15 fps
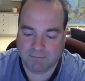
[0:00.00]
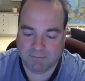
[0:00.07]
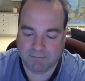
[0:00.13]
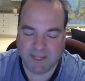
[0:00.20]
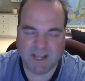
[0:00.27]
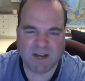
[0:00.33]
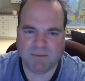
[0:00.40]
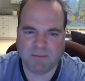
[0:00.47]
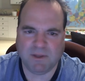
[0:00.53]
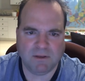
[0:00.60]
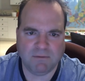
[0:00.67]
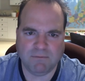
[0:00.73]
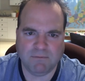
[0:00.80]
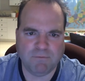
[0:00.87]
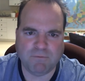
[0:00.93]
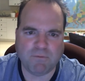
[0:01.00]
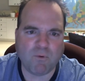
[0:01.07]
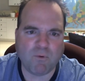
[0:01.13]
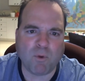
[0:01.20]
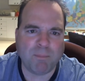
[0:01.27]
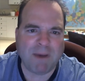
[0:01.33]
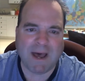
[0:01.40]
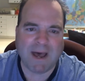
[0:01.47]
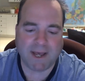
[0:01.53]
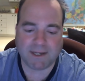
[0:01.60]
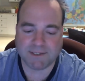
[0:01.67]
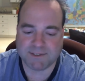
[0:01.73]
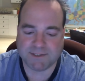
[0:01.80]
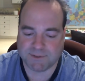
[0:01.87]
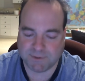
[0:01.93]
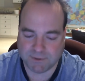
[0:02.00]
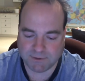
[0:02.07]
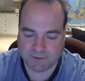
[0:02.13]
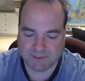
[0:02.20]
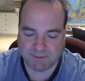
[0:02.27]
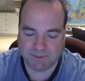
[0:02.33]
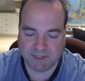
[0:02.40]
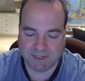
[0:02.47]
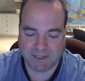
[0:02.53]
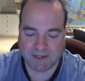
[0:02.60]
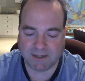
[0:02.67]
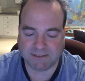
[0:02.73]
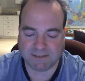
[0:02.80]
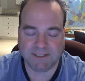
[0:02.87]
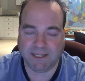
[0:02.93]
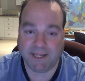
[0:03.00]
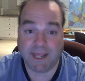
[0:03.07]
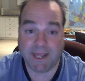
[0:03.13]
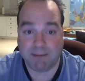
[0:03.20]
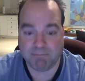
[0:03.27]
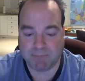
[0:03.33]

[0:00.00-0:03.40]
They come in 4 packs or something, and it costs you like $8.